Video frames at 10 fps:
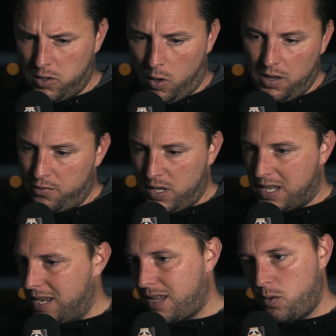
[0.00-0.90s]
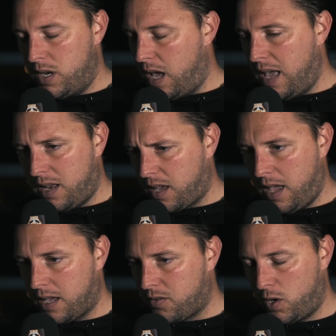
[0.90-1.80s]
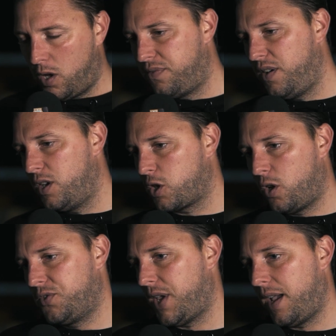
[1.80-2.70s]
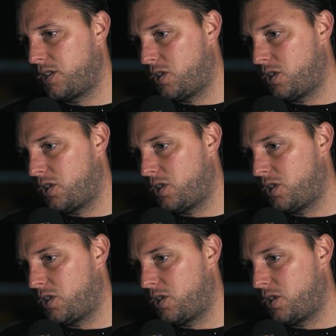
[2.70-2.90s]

Oliver and Akinde win a heck of a lot of first contacts,